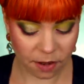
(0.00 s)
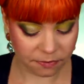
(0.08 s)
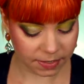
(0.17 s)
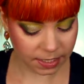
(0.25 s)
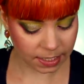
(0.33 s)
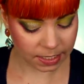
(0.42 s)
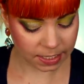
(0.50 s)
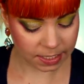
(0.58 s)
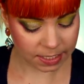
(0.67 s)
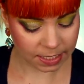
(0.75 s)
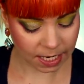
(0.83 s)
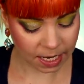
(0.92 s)
I feel like this
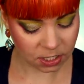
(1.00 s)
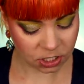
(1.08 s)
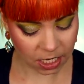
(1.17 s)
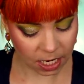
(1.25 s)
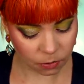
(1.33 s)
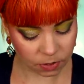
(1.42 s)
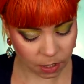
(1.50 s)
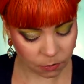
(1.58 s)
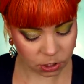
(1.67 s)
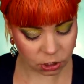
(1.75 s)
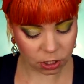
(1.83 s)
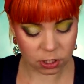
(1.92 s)
is the kind of shadow that
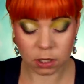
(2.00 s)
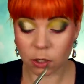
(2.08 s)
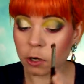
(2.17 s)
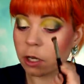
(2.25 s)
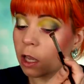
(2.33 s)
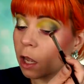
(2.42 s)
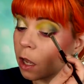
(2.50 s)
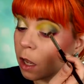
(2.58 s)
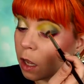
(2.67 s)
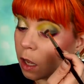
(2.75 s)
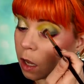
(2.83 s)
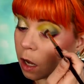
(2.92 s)
would just look
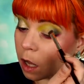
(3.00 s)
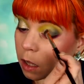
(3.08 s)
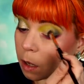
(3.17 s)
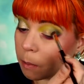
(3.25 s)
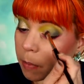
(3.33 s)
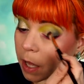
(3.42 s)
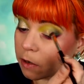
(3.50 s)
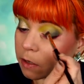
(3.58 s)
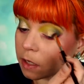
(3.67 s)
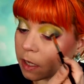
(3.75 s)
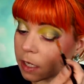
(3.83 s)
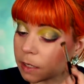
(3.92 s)
a lot
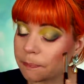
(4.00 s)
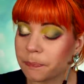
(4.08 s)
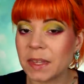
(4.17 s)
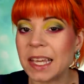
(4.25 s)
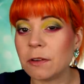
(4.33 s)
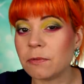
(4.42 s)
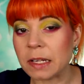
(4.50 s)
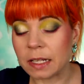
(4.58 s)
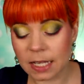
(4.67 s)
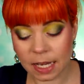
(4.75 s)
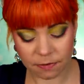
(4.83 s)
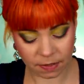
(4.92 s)
better like in real
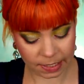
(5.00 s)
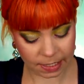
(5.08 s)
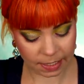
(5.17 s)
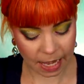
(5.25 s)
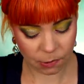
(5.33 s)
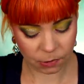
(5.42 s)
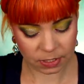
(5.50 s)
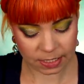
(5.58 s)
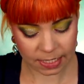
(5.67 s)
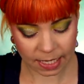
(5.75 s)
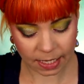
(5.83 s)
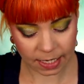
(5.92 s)
life, like out in
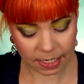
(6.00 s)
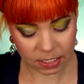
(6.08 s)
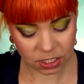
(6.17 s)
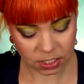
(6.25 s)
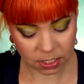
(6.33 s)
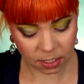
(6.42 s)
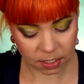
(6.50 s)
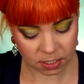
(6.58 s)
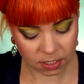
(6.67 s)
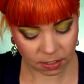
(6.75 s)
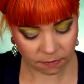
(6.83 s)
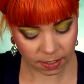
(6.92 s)
daylight in the sun and
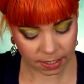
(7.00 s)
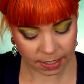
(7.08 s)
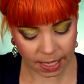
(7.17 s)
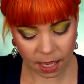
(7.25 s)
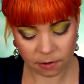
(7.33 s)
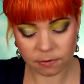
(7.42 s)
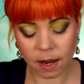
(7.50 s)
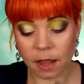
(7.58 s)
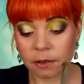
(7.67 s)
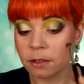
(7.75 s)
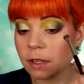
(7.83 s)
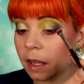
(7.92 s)
stuff like that,
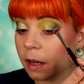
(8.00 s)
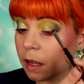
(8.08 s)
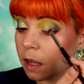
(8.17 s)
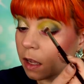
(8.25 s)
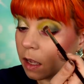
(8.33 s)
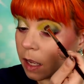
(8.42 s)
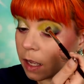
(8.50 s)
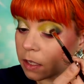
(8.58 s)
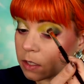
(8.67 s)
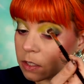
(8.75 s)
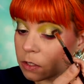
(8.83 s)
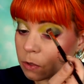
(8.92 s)
rather than in
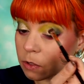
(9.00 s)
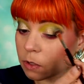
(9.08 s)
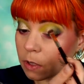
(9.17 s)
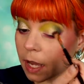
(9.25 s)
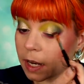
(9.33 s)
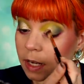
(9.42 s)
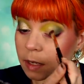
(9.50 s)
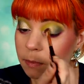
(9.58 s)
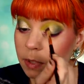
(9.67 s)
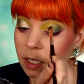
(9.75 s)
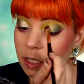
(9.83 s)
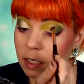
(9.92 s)
studio lighting,
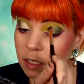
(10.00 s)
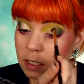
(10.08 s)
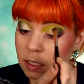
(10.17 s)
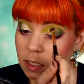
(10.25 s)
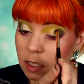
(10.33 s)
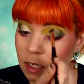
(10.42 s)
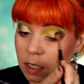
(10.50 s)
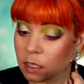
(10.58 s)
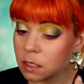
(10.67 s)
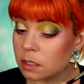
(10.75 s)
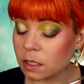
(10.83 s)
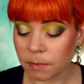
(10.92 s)
because
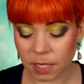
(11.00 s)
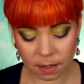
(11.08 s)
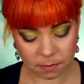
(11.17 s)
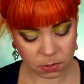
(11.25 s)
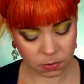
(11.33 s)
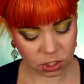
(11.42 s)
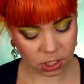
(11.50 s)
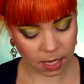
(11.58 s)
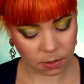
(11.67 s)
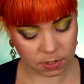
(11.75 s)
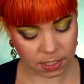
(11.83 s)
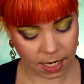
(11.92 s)
sometimes with
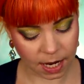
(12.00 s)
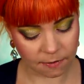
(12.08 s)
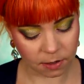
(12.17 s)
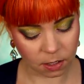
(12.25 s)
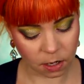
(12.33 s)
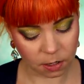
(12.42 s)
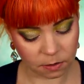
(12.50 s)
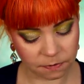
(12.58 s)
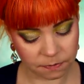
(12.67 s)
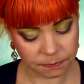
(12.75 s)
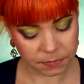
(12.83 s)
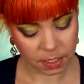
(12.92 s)
shadows that have a lot of
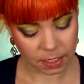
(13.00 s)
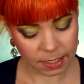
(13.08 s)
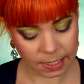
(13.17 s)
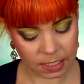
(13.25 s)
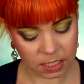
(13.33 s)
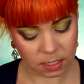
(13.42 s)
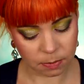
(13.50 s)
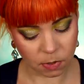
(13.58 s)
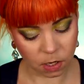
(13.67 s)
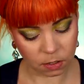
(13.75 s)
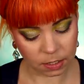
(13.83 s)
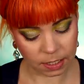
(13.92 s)
like
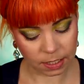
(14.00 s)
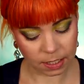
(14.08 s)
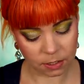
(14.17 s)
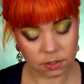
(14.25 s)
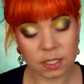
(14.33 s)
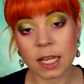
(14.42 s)
small glitters